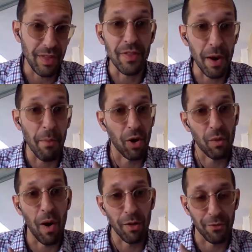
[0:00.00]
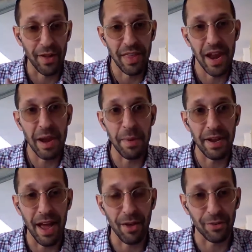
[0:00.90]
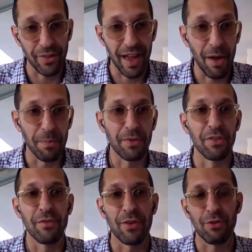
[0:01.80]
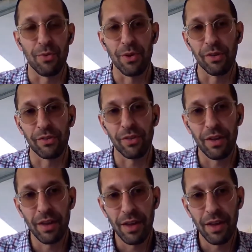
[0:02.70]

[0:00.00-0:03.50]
they're more qualified than anybody else to help these individuals.